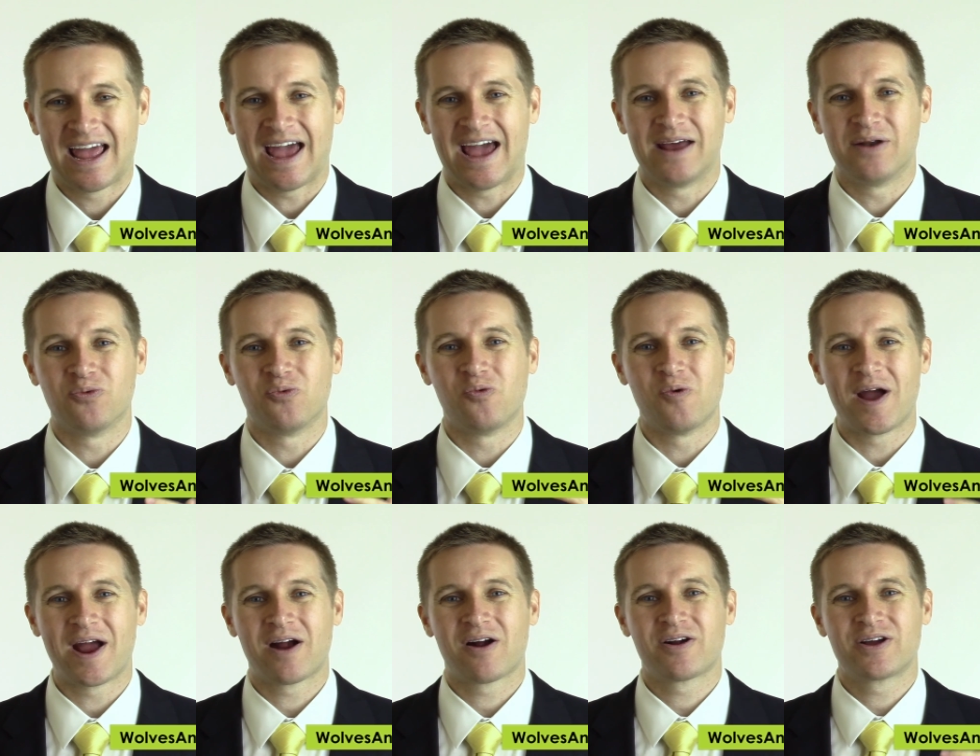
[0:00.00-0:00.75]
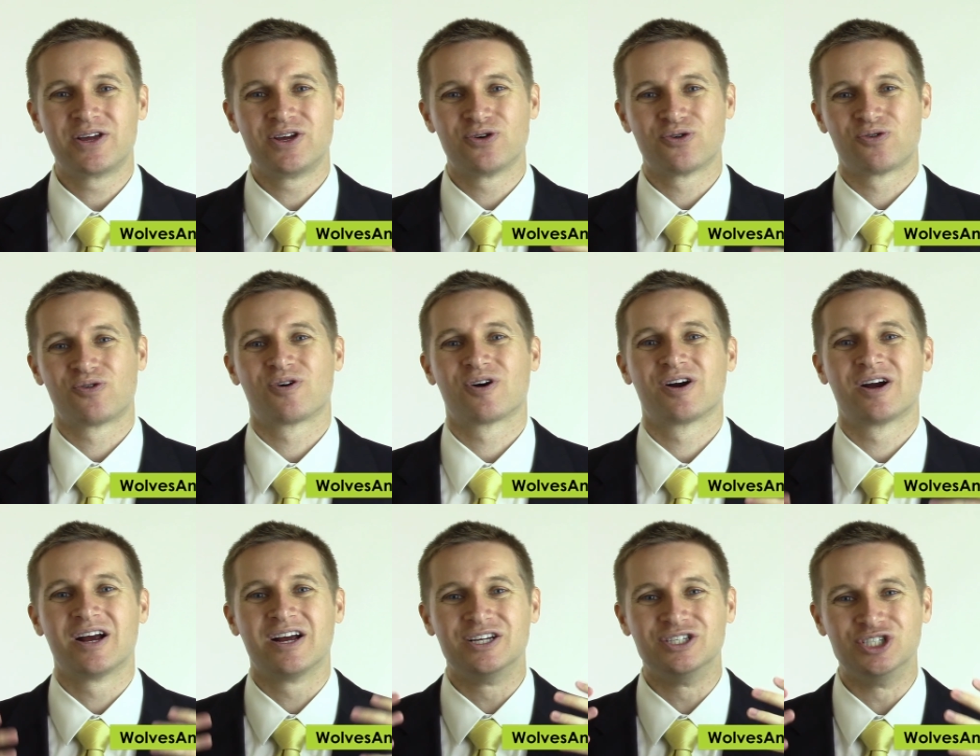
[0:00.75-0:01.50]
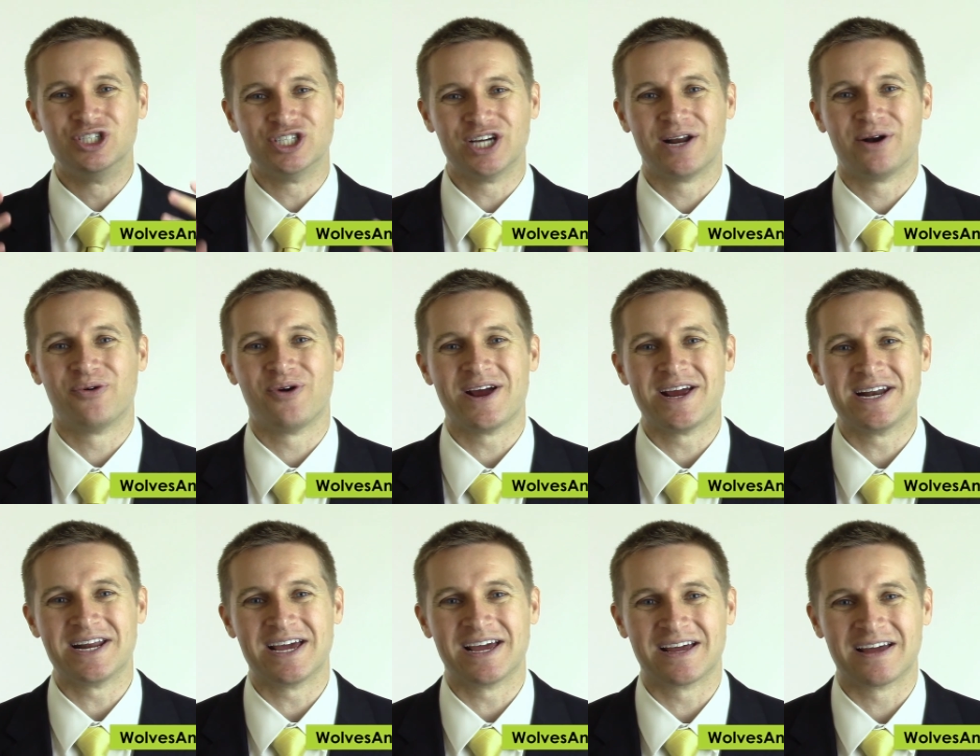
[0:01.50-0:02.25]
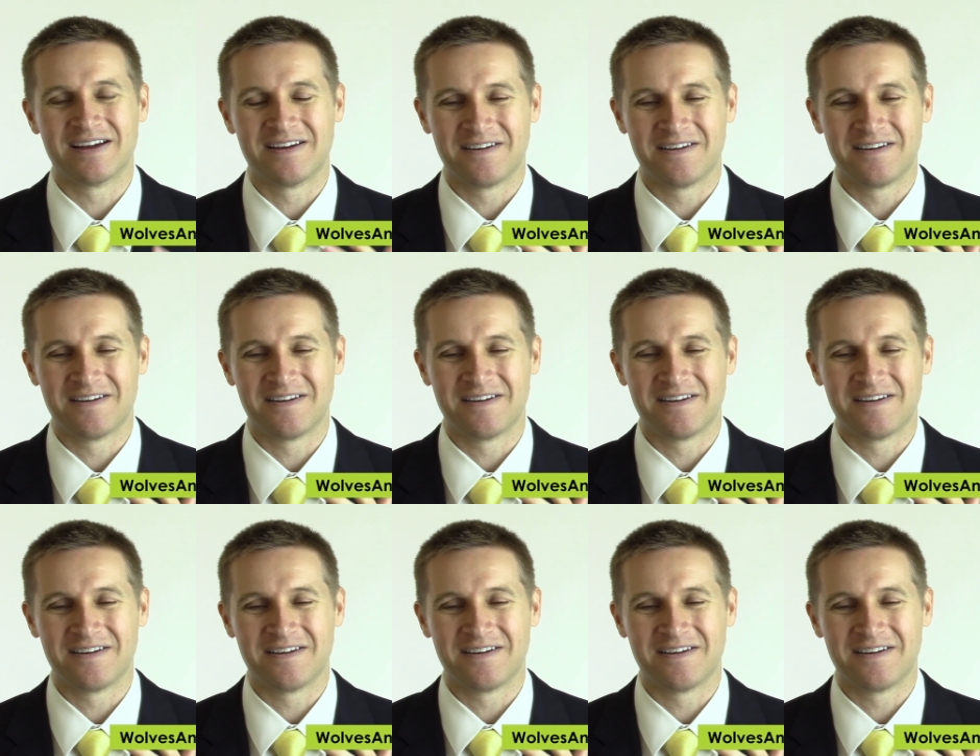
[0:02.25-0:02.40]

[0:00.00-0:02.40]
and where you're generating